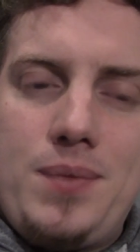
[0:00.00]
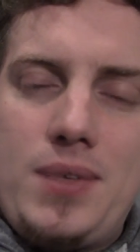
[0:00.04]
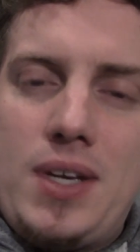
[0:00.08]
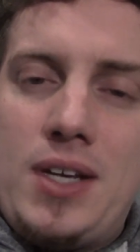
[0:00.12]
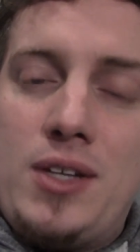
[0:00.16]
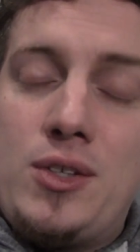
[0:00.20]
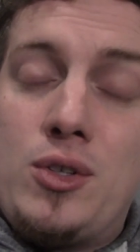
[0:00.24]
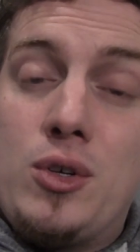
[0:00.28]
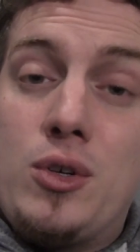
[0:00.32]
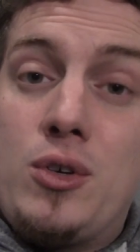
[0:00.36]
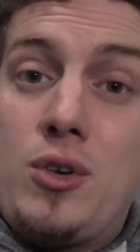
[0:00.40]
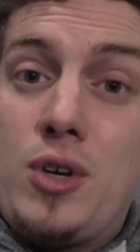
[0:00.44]

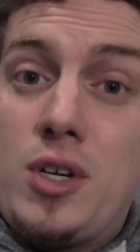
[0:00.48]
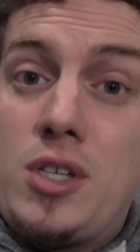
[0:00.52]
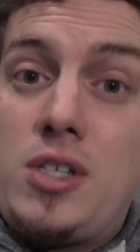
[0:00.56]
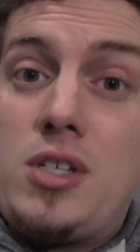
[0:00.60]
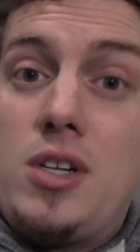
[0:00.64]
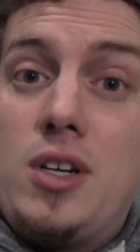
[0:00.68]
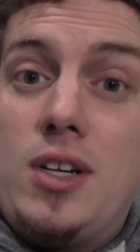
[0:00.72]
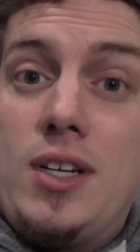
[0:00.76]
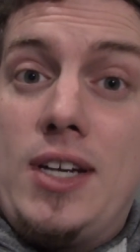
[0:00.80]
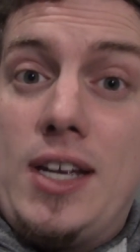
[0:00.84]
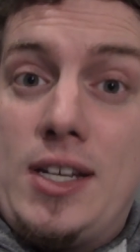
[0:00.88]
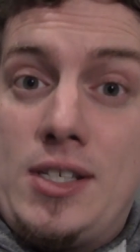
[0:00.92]
And so
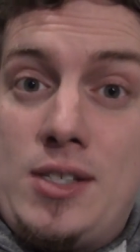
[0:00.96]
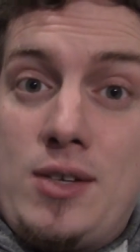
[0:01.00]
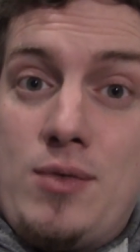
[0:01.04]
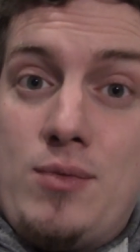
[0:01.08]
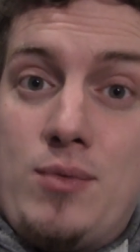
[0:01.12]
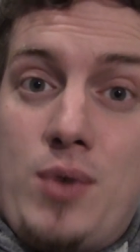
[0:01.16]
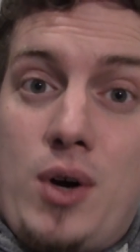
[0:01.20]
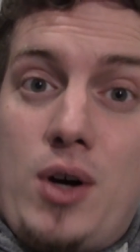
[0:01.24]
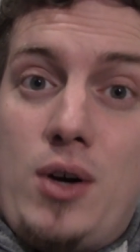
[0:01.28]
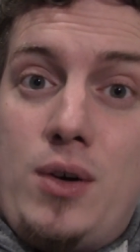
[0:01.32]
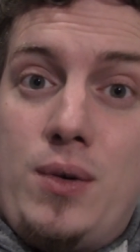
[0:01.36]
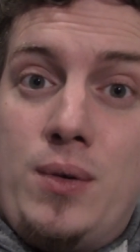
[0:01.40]
Christian gets
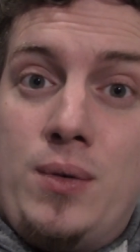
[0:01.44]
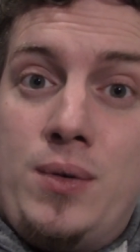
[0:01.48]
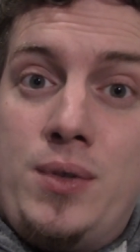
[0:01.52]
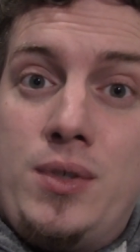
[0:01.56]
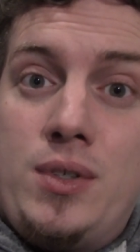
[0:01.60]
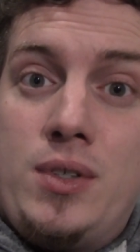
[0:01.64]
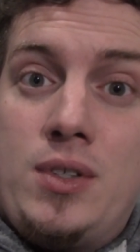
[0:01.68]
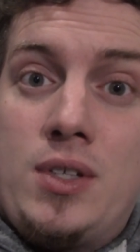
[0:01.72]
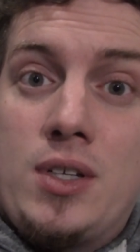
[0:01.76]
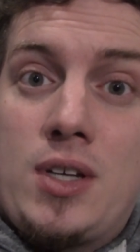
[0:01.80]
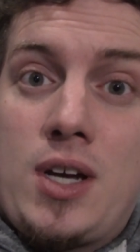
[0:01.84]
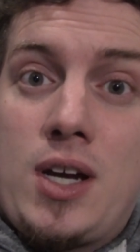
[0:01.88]

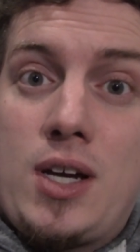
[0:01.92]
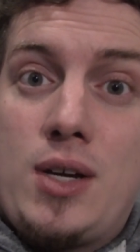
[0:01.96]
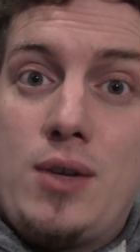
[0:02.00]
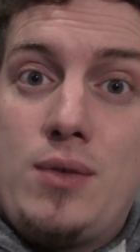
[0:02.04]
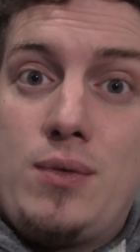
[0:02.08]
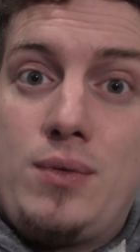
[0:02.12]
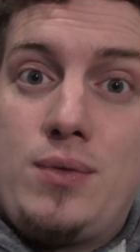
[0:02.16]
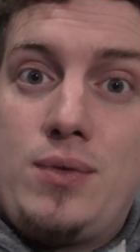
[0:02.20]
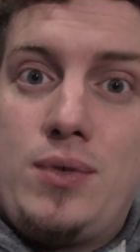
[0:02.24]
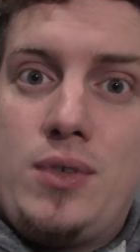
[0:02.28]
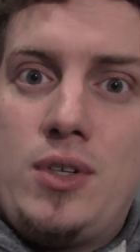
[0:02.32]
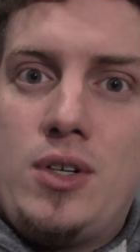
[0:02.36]
involved to kind
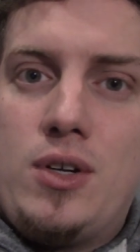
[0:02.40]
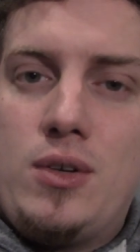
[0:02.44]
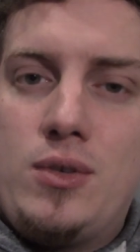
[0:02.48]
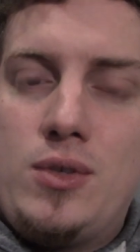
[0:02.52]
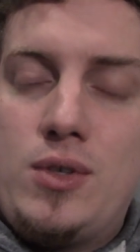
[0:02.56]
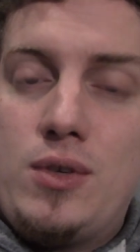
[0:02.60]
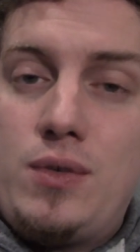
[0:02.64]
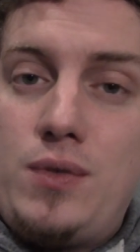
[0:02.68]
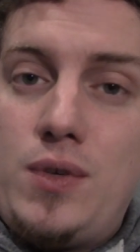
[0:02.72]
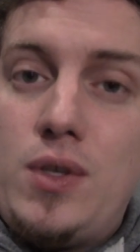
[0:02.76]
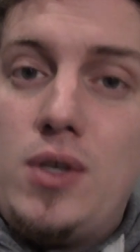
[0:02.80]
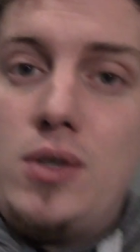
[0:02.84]
of, you know,
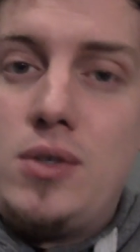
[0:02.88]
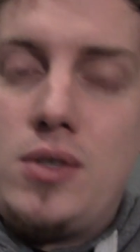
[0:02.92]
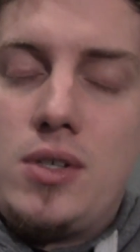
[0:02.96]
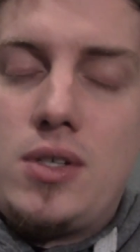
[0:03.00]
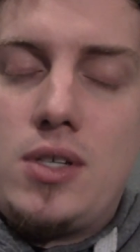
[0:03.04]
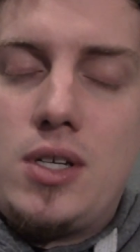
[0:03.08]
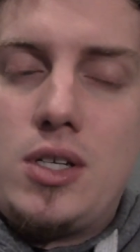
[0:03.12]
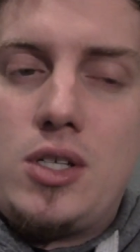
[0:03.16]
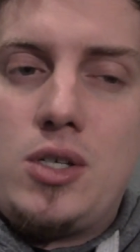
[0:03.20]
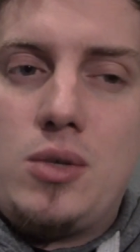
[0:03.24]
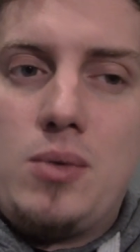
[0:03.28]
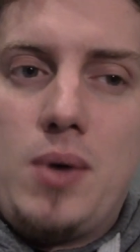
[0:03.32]
diffuse the
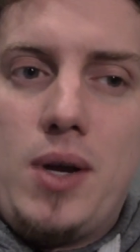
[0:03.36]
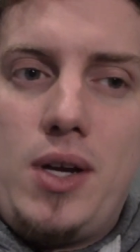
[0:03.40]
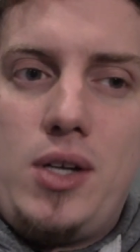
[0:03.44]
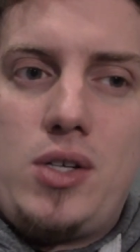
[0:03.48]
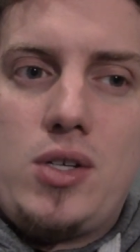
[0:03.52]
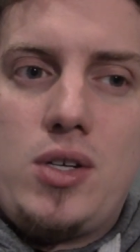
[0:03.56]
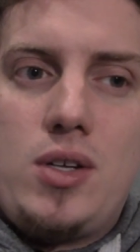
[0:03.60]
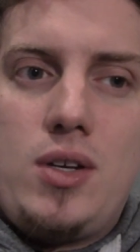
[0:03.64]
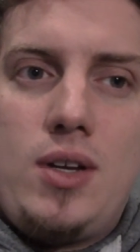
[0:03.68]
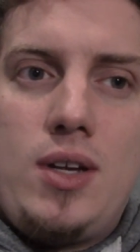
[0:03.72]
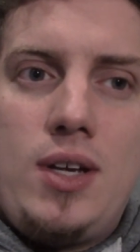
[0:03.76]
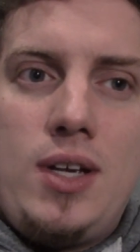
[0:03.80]

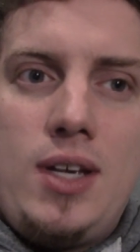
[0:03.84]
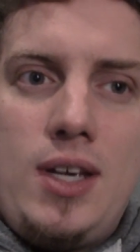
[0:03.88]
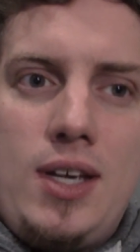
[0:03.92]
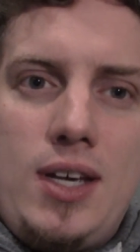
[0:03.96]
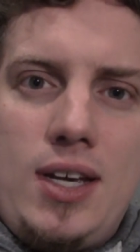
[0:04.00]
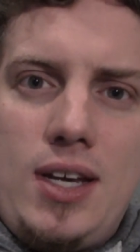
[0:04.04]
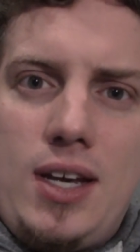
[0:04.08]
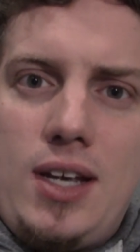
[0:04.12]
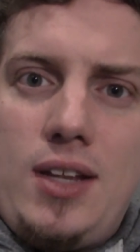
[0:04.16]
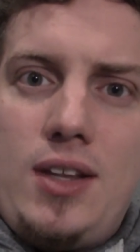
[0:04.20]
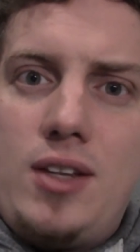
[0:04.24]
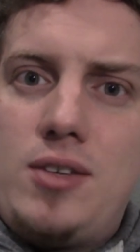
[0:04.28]
situation.
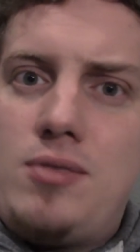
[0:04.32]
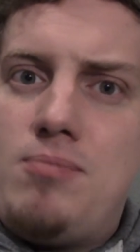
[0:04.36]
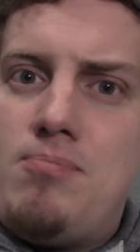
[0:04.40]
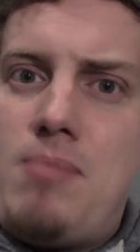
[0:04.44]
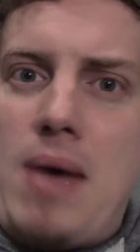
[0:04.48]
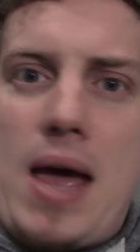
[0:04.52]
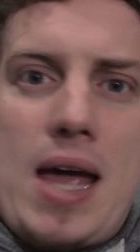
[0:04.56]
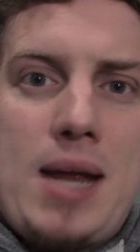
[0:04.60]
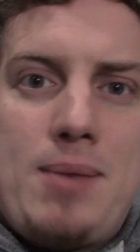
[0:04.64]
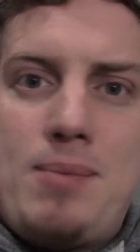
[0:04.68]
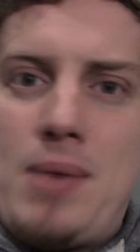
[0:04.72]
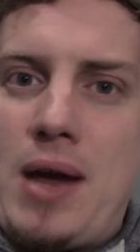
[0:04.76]
And this
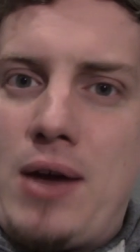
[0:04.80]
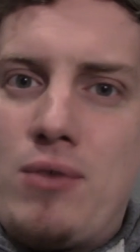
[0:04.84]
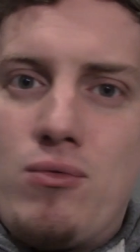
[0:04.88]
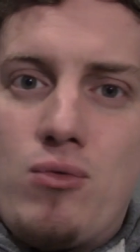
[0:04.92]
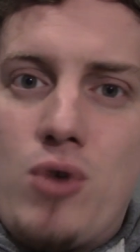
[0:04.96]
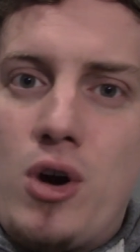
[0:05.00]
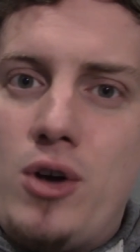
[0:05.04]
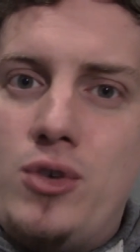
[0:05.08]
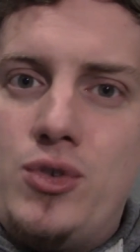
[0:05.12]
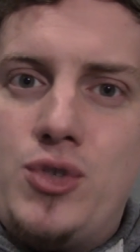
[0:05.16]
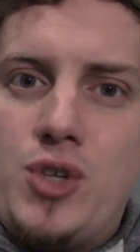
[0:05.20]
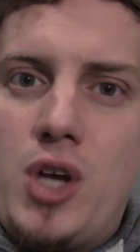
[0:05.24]
madman
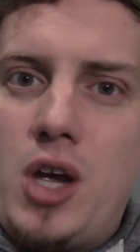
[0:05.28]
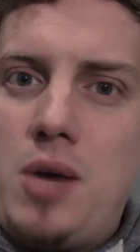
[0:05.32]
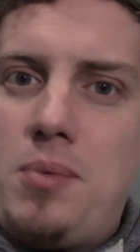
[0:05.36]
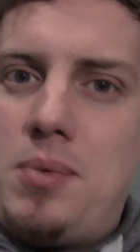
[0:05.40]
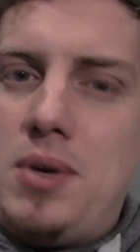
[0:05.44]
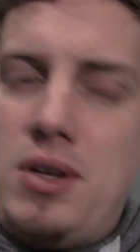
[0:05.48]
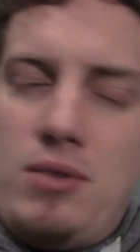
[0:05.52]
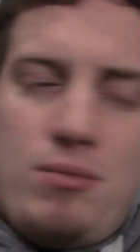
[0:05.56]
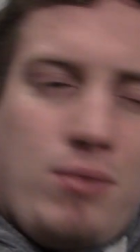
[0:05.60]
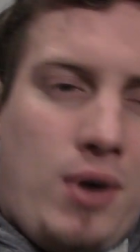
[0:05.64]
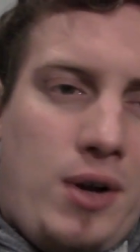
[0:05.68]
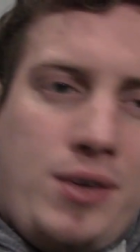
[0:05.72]
runs up
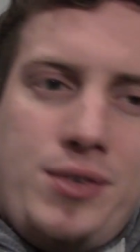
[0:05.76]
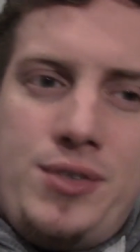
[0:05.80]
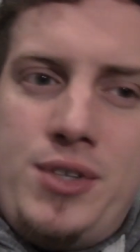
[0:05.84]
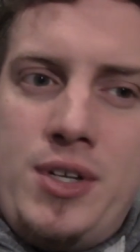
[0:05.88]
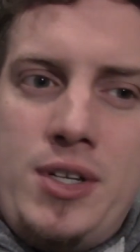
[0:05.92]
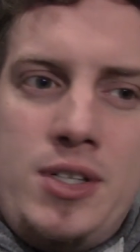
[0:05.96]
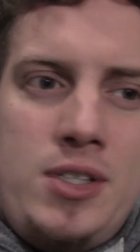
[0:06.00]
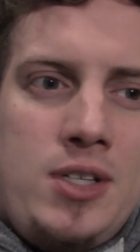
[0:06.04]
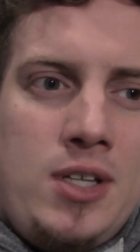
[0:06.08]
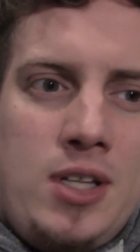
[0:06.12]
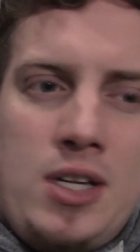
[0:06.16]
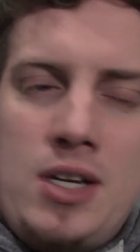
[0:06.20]
and he runs
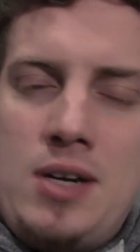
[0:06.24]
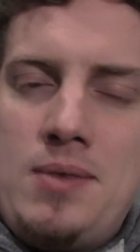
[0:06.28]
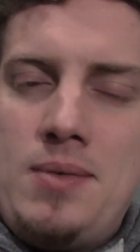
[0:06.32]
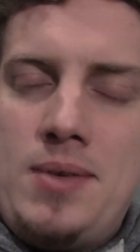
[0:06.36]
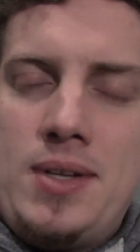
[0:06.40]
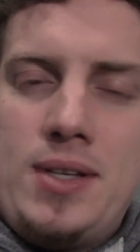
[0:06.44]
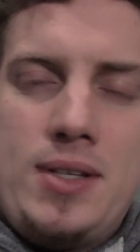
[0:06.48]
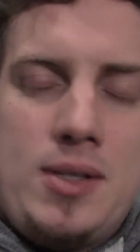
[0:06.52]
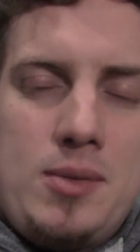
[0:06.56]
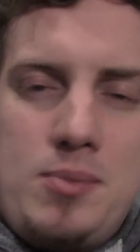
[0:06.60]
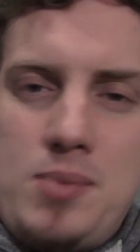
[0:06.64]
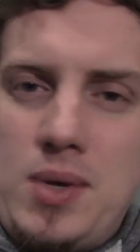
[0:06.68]
into them,
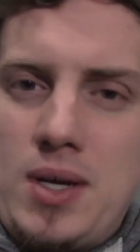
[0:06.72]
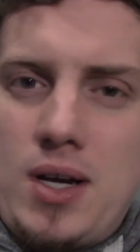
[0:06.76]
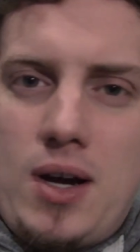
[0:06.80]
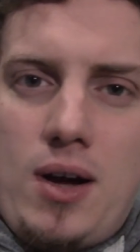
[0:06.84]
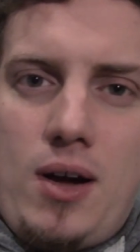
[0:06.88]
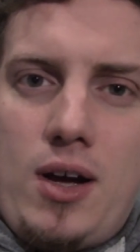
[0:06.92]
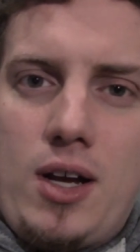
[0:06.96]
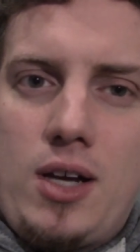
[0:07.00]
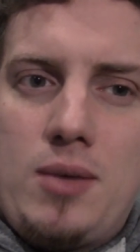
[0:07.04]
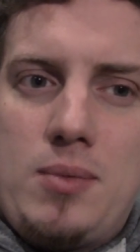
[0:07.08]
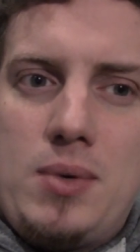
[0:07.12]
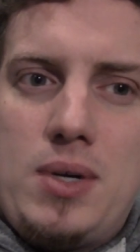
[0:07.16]
and there's a big
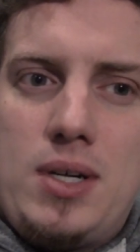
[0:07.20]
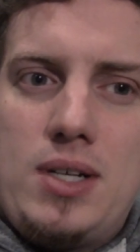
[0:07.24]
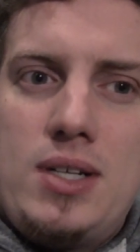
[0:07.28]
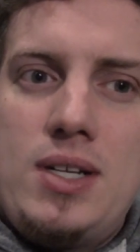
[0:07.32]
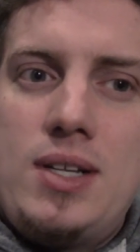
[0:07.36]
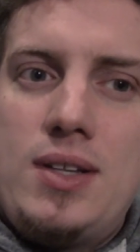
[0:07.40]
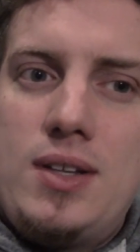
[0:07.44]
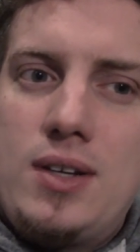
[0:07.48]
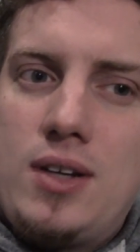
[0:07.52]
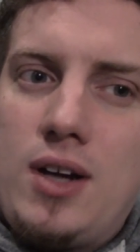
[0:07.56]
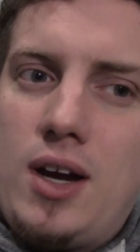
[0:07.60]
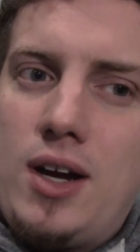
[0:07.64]
argument,
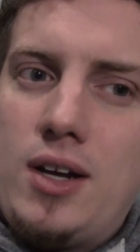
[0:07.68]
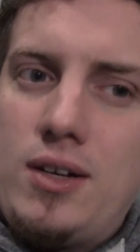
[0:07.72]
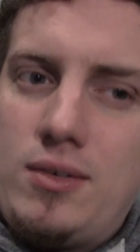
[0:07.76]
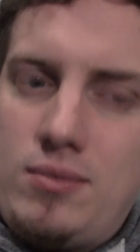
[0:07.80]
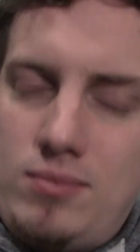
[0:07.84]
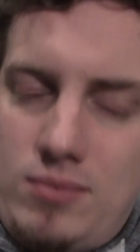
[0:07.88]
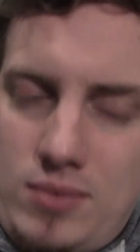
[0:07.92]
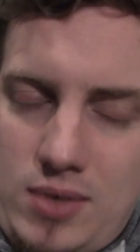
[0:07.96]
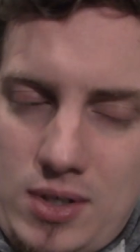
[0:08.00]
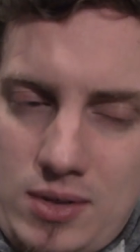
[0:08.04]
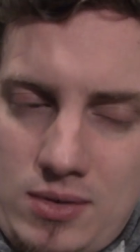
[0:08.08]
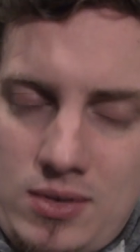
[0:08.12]
and the guy
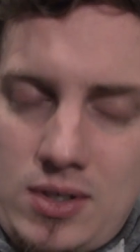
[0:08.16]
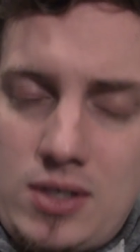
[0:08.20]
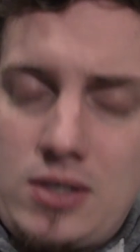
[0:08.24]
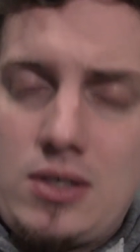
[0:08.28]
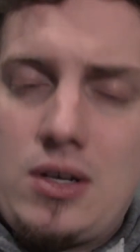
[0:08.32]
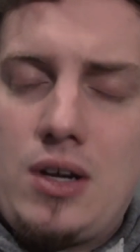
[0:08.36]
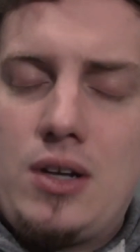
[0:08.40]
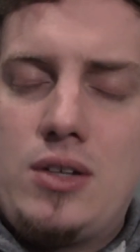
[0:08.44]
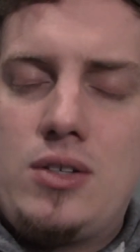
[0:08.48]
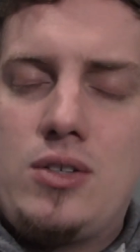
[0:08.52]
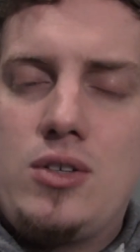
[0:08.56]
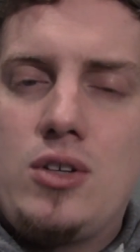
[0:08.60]

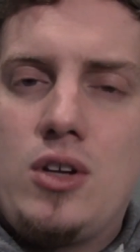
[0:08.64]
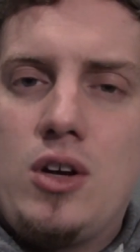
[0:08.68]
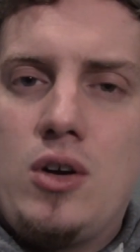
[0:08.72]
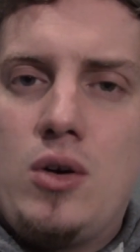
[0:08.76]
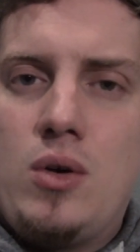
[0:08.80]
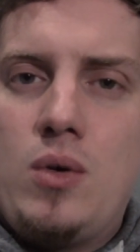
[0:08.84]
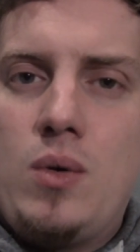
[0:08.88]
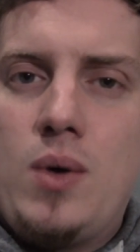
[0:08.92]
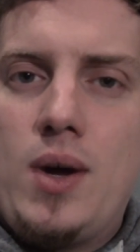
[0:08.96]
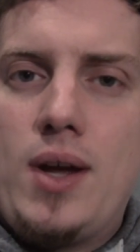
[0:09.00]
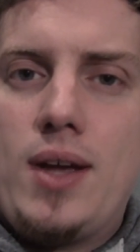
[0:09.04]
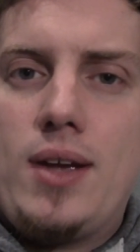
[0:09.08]
decides to
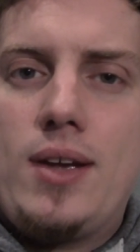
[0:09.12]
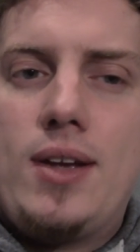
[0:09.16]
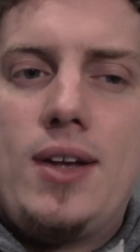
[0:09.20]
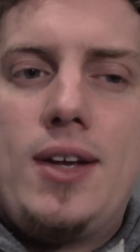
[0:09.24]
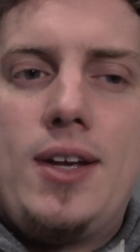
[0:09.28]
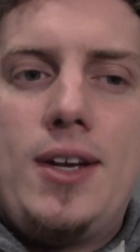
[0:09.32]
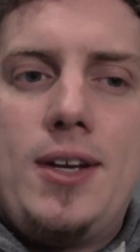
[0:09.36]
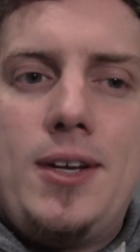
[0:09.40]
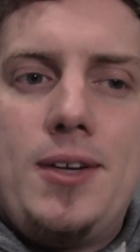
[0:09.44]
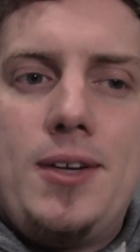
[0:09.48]
go away.